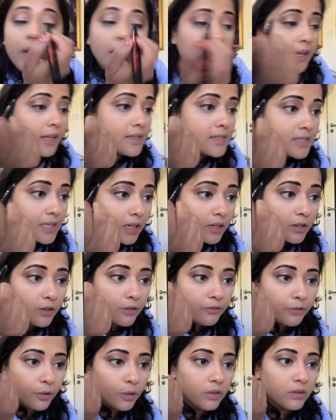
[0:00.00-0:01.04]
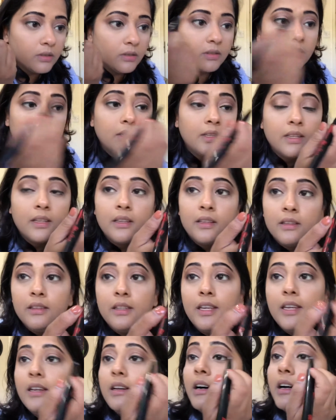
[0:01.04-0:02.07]
And second of all,
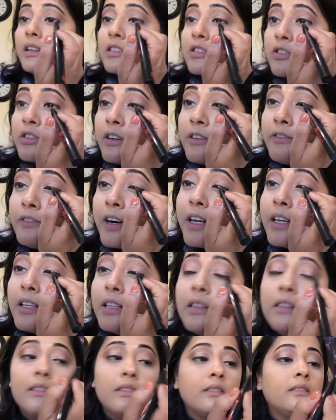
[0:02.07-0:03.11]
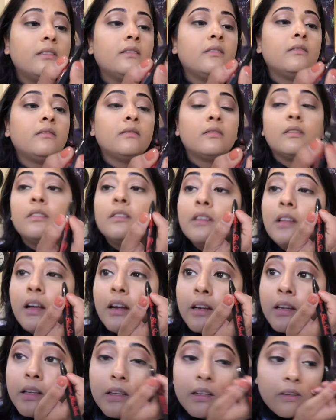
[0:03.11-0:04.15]
the ultra fine
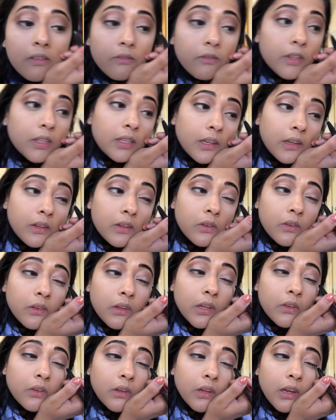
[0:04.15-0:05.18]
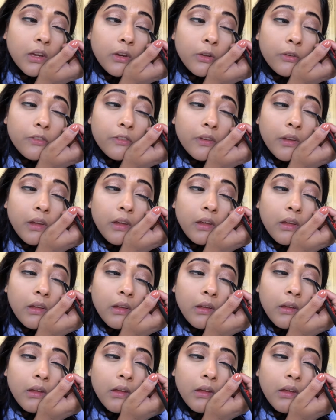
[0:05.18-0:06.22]
line with this is kind of
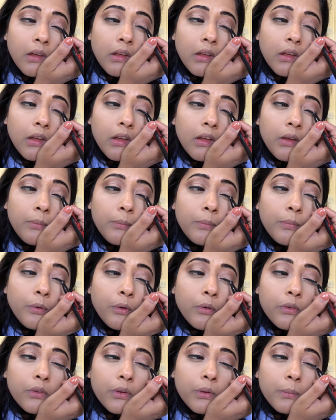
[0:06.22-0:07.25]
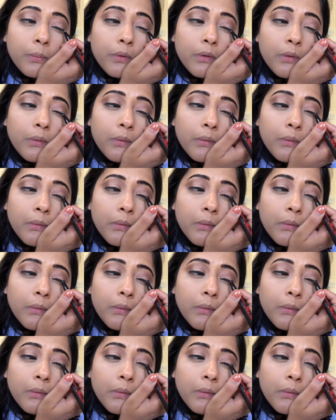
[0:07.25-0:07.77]
impossible.